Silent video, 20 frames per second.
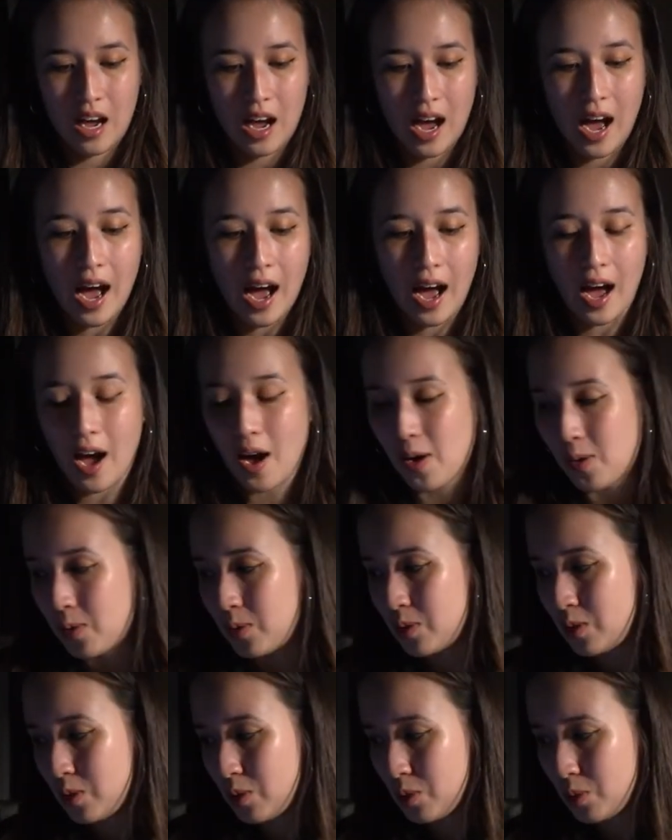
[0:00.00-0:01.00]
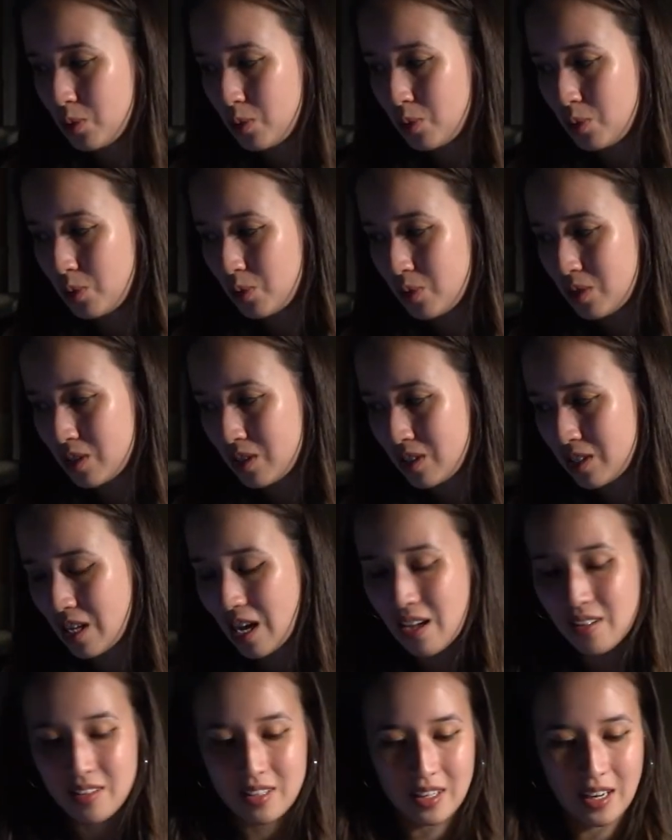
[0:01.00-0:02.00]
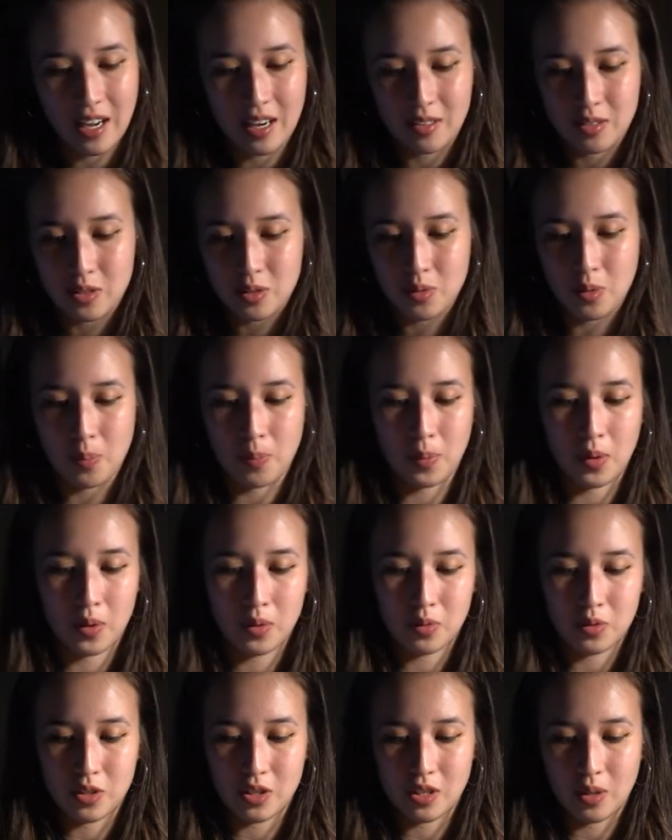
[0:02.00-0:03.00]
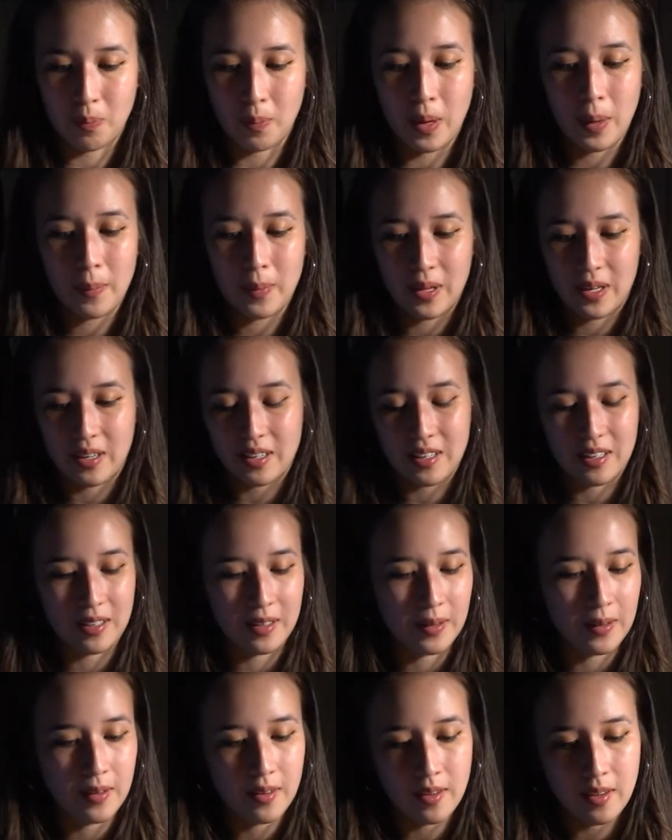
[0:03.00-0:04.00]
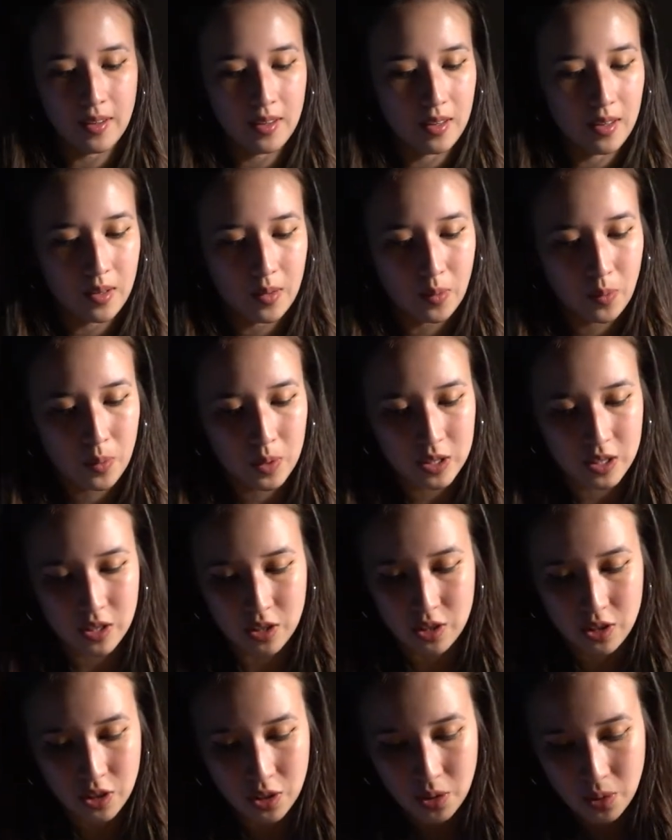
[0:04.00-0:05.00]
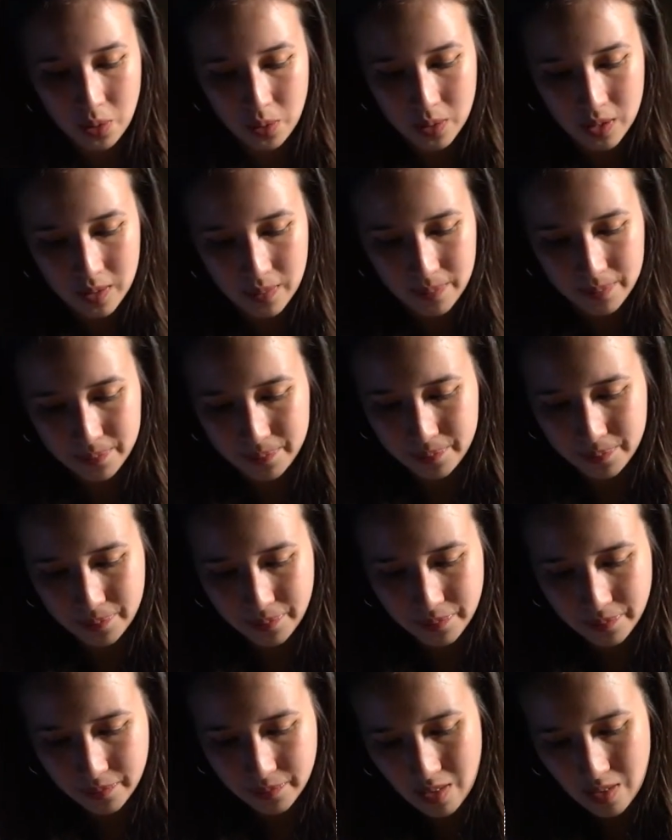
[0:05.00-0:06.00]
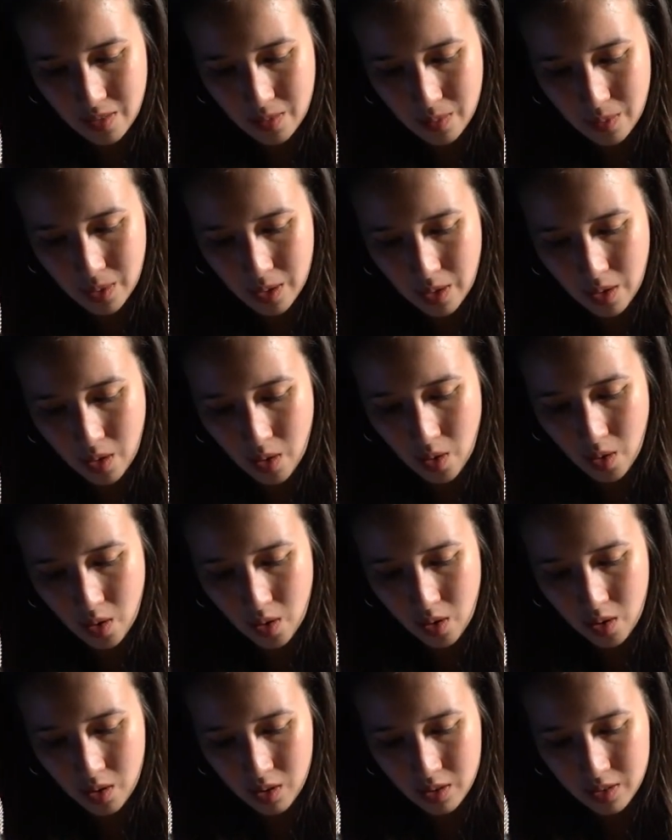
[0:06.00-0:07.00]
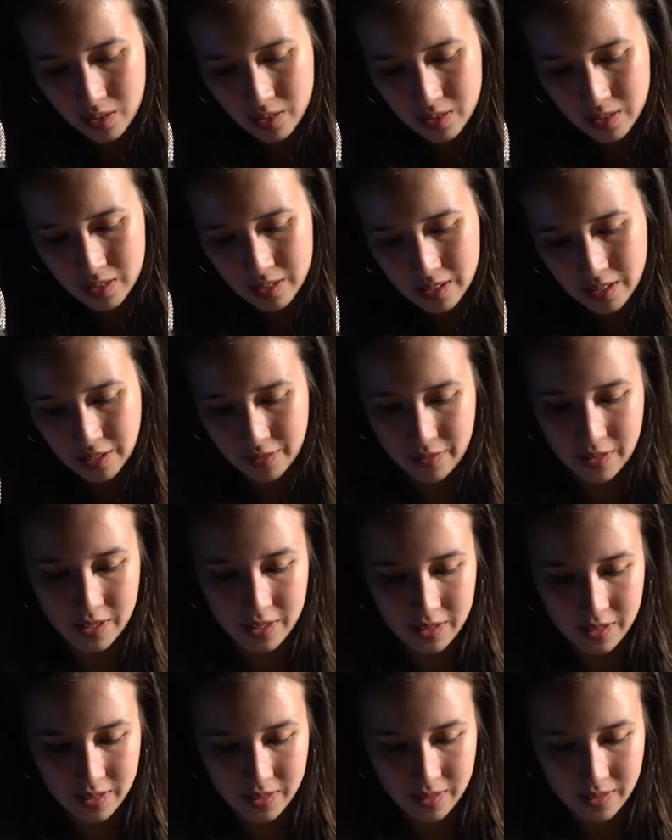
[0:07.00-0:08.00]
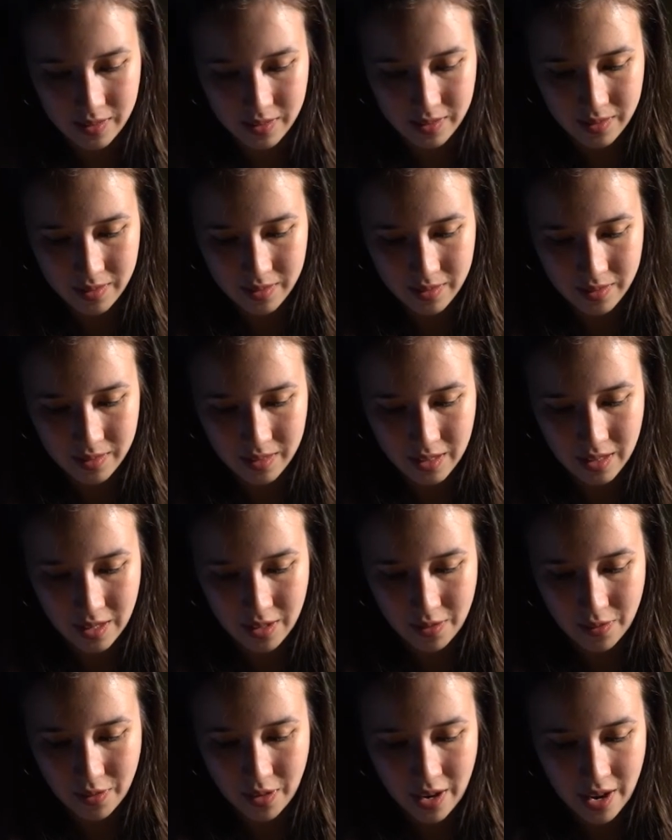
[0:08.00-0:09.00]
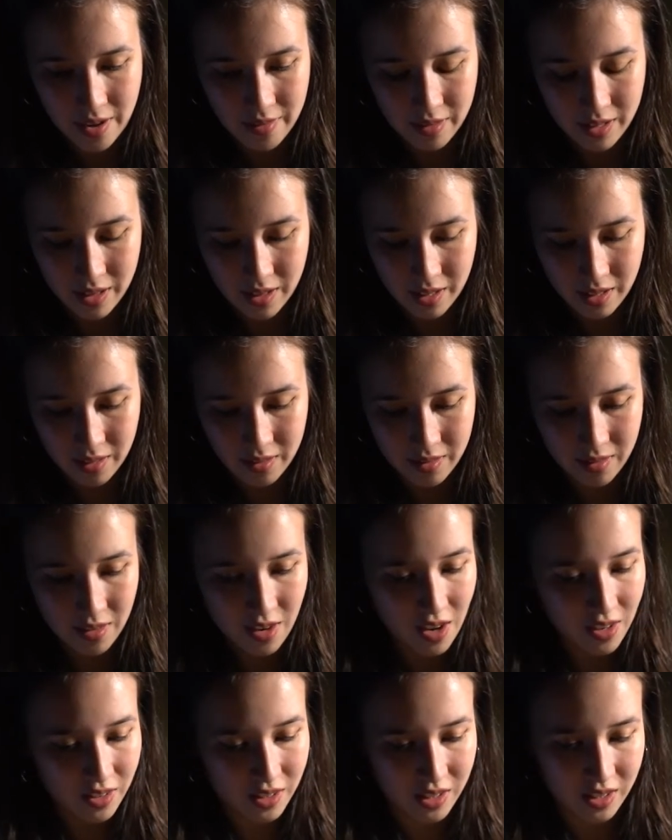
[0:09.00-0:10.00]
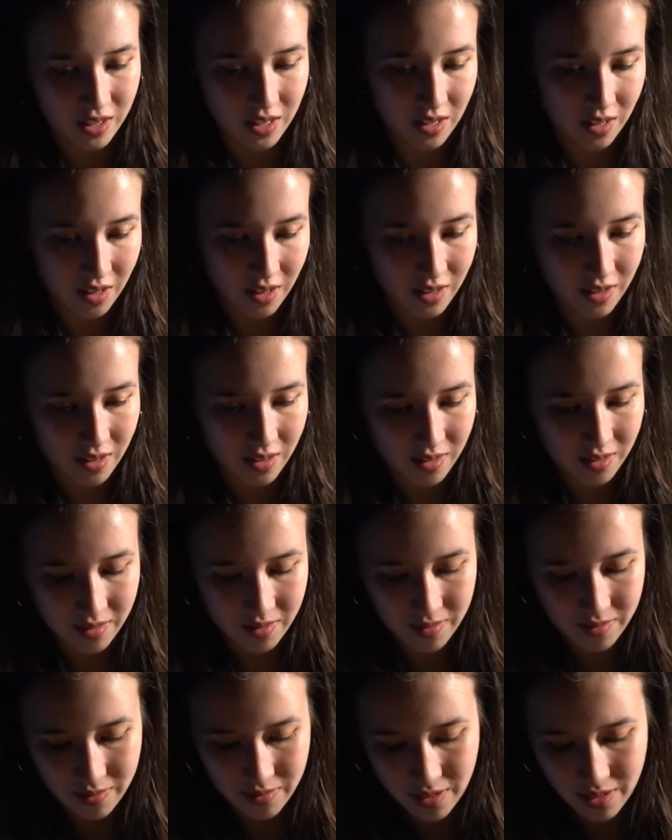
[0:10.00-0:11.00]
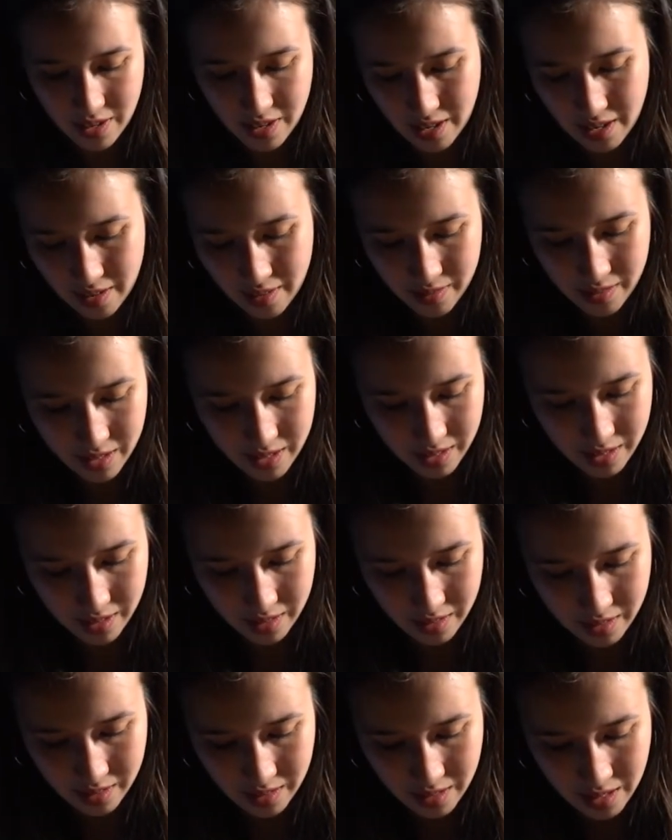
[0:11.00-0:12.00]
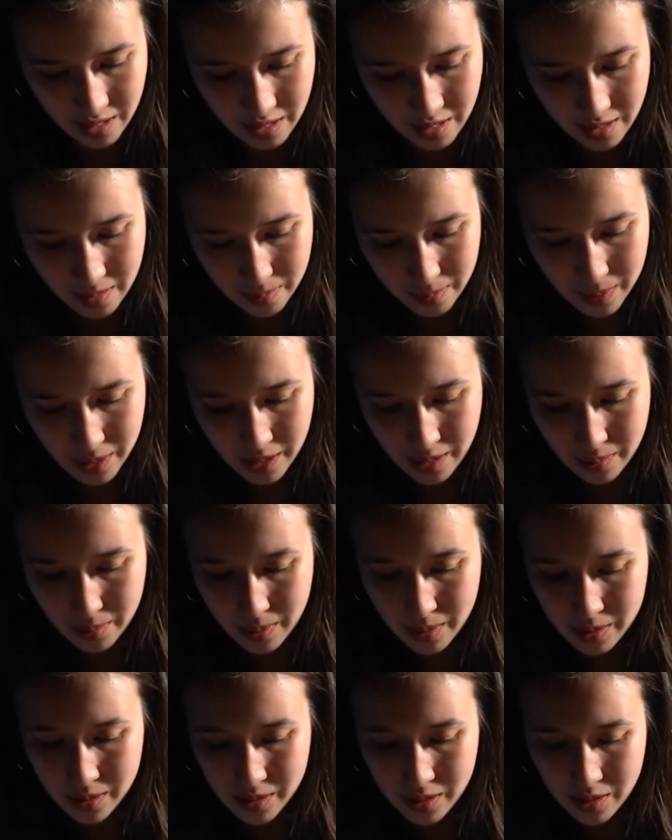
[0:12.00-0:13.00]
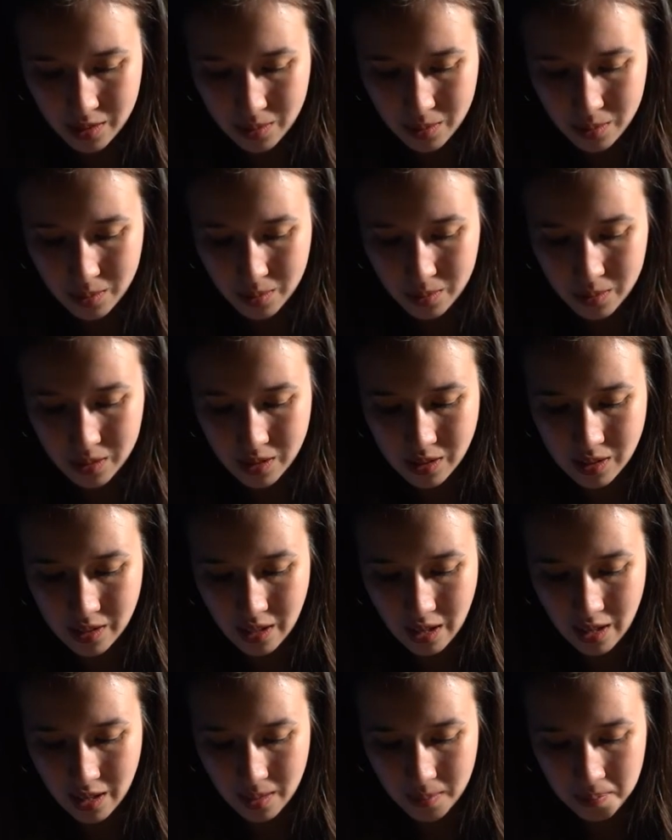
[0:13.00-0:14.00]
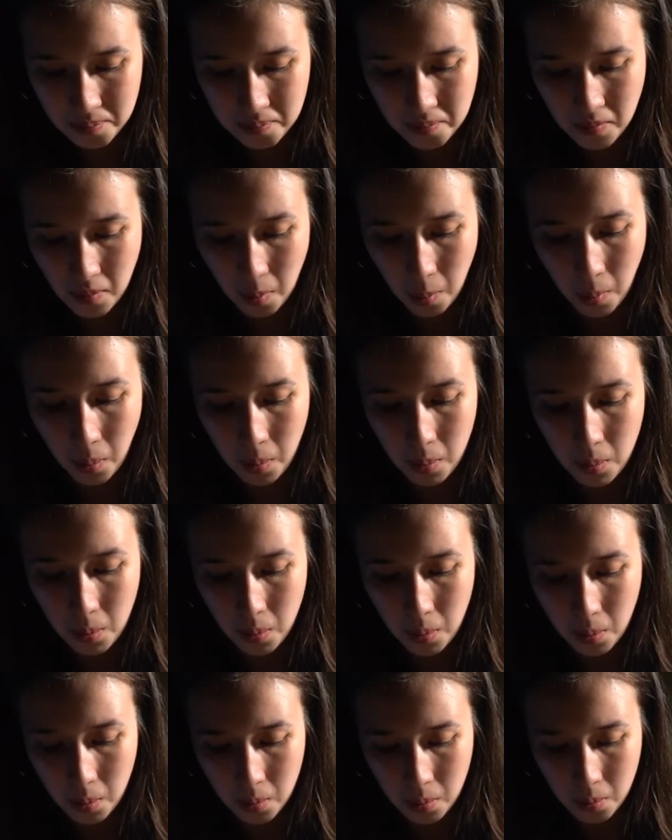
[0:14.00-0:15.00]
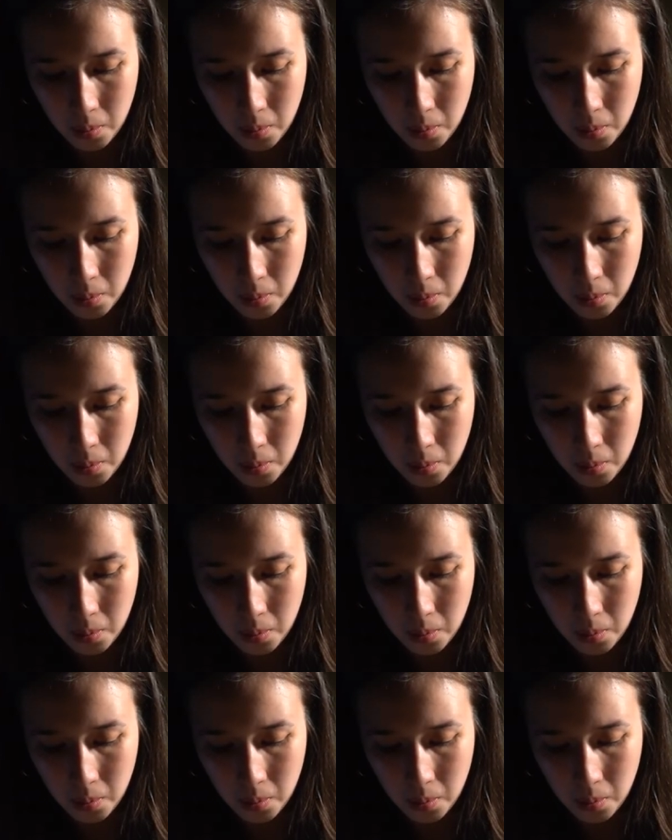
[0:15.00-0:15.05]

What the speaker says: how to sell and how to approach the public and what to do. And we're all different for everything, not just in art, for everything. But yet we're so the same. Oh,